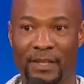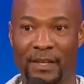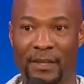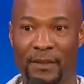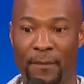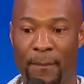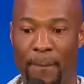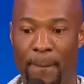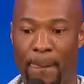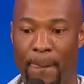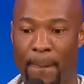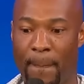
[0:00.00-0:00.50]
Okay?
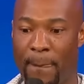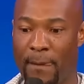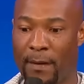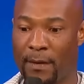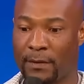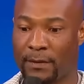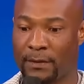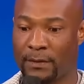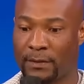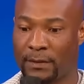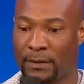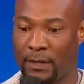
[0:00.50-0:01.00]

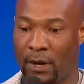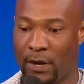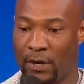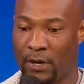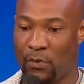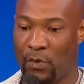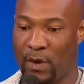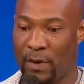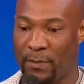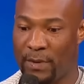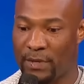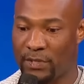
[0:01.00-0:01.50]
Are
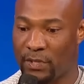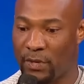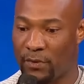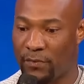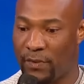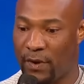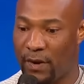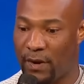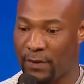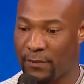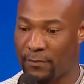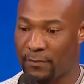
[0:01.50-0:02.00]
you with me so
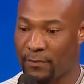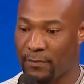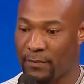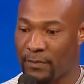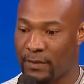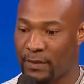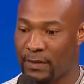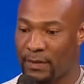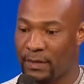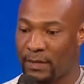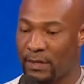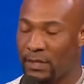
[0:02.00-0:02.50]
far?
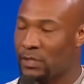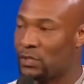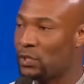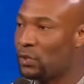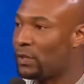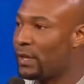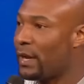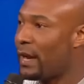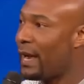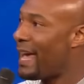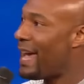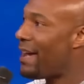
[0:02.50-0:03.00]

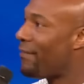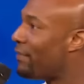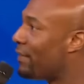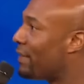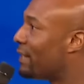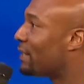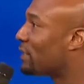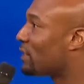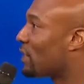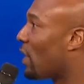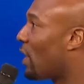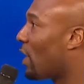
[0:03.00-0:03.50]
So they're
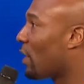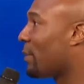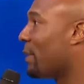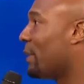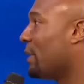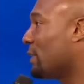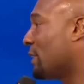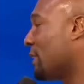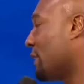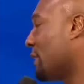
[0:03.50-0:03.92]
having this argument. He